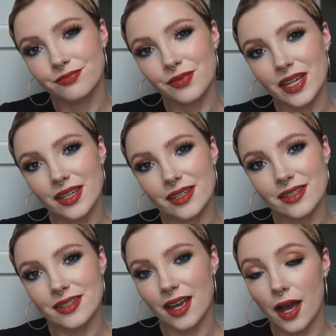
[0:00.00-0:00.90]
is
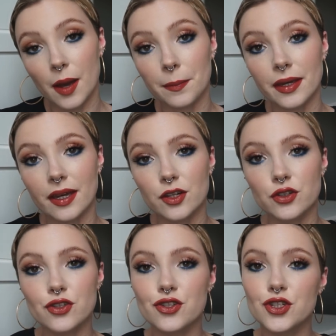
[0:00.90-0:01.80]
happy and
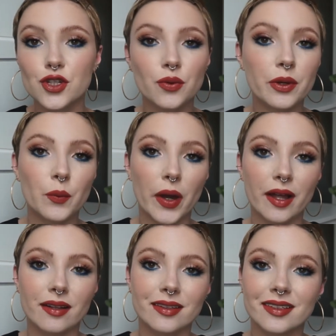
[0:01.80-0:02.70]
doing well